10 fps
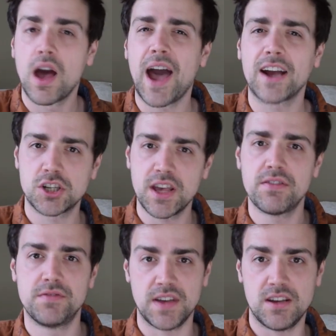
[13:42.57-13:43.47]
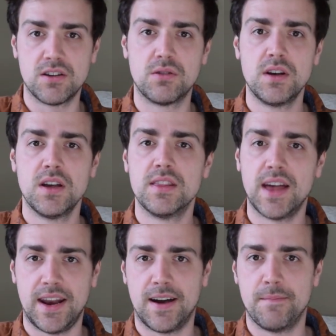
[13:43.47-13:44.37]
I actually have a video
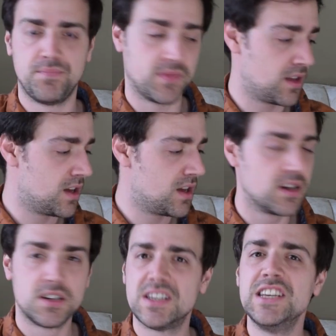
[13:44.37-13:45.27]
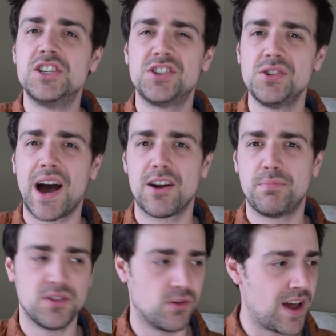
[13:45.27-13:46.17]
that um, teaches you how to
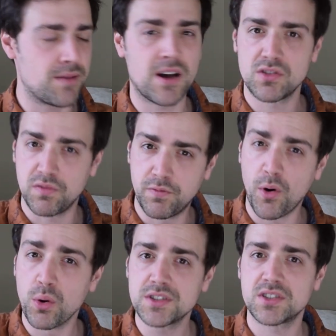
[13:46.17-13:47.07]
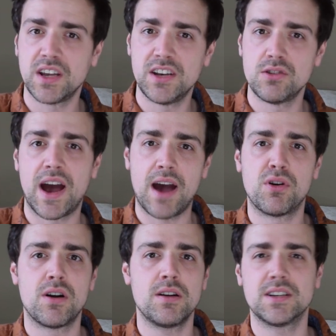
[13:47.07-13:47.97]
put the right amount of force into a
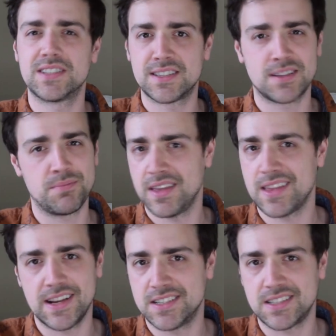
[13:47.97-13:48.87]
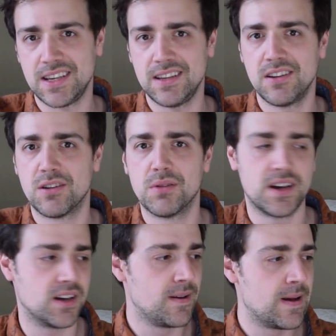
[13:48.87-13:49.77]
hammer-on, because that's something that I see, you know, when
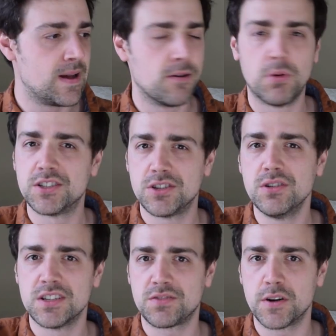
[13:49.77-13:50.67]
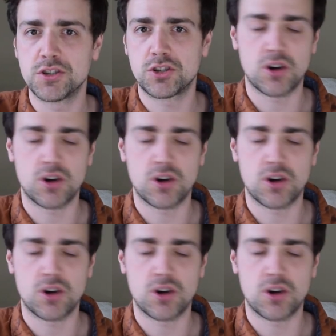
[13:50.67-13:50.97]
a when a student is first